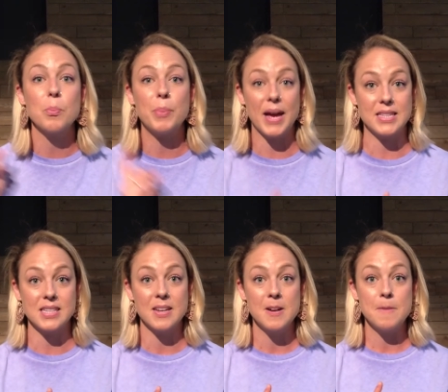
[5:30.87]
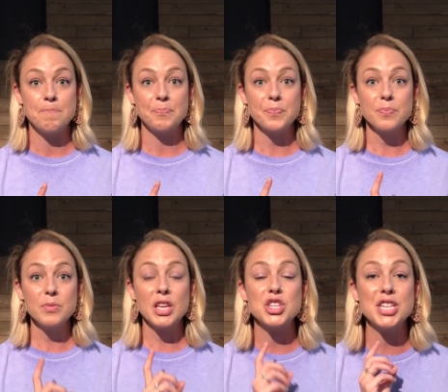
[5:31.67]
But
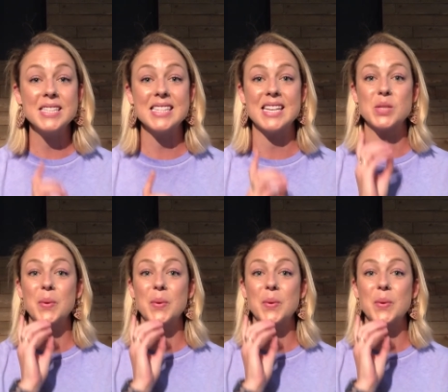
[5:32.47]
Jesus says